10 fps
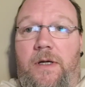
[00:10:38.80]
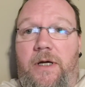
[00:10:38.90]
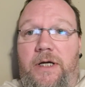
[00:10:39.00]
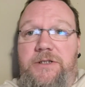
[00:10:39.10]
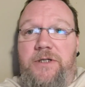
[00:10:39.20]

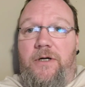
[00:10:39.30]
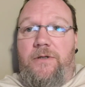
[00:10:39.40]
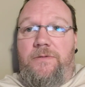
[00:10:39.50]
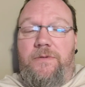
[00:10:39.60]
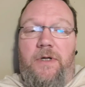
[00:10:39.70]
Alright,
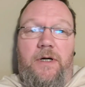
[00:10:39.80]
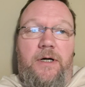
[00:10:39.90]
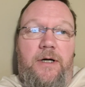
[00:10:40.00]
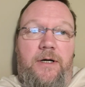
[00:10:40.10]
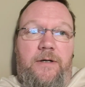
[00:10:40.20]
y'all.
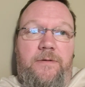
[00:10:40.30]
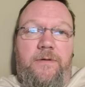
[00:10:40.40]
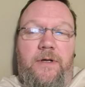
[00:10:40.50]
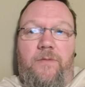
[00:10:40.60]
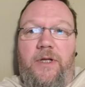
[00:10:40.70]

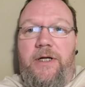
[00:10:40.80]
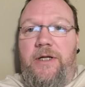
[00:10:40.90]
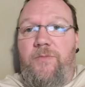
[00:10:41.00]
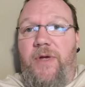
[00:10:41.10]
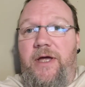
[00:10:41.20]
I'm
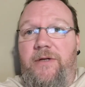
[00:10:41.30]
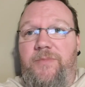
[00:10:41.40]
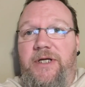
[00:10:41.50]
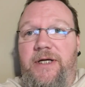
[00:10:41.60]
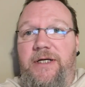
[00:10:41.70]
laying in
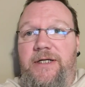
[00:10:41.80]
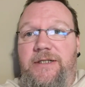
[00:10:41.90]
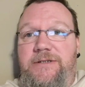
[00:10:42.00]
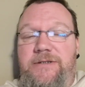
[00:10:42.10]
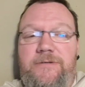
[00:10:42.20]
bed
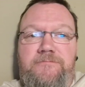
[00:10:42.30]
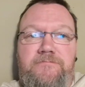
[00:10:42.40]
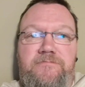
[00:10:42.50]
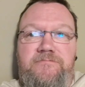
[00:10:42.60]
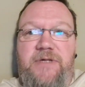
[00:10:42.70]
because
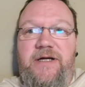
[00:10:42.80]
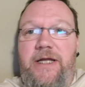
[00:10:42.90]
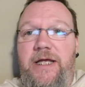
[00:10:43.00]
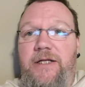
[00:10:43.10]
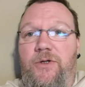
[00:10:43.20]
I
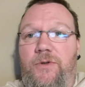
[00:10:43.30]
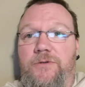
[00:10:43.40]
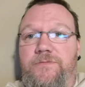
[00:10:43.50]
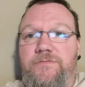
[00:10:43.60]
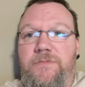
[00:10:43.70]
got a head
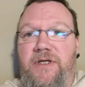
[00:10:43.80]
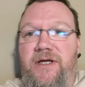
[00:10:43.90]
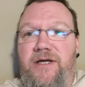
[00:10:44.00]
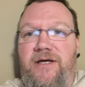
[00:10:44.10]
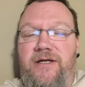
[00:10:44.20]
cold,
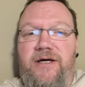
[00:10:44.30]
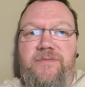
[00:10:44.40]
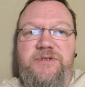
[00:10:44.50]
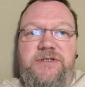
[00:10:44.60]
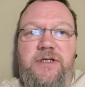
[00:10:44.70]
and
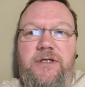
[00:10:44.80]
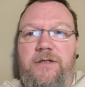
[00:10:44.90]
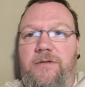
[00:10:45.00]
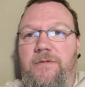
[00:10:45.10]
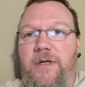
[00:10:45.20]
I'm
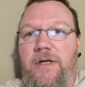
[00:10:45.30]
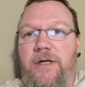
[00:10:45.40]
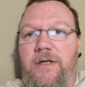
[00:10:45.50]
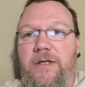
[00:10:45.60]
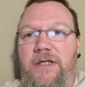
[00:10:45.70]
sick,
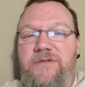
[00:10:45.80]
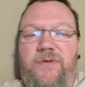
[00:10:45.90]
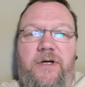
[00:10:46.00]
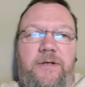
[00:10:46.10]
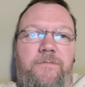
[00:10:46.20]
and that's
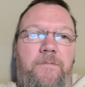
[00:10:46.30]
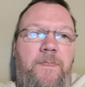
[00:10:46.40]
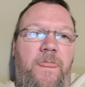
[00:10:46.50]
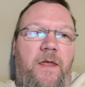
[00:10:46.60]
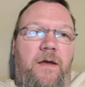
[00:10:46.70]
fine.
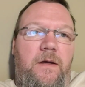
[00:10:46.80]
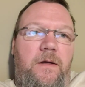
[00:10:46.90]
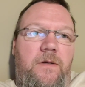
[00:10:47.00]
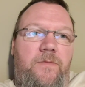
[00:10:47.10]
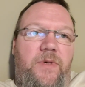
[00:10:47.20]

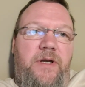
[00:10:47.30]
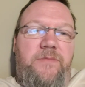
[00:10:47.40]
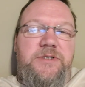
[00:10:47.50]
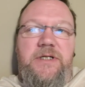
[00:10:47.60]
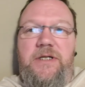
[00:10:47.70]
But
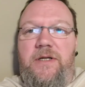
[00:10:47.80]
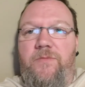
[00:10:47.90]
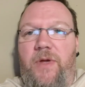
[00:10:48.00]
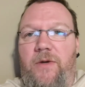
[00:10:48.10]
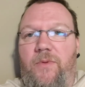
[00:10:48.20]
I'm sitting
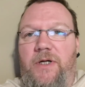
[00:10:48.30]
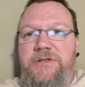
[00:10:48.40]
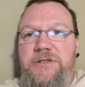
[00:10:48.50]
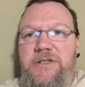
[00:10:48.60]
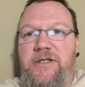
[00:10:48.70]
in bed
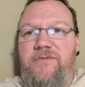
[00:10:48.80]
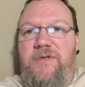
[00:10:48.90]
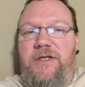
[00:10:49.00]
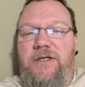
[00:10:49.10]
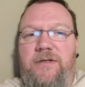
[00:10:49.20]
watching
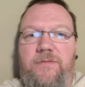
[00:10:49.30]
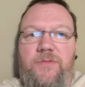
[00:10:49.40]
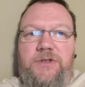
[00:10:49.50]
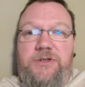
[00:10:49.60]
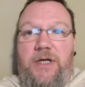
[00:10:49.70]
TV,
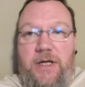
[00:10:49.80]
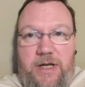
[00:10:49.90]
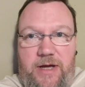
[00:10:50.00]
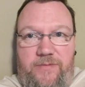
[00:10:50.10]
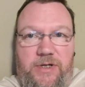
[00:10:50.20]
which I
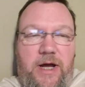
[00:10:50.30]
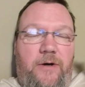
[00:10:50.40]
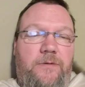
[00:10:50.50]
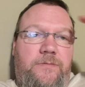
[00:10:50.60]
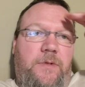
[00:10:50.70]
have
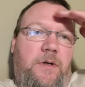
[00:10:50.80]
now,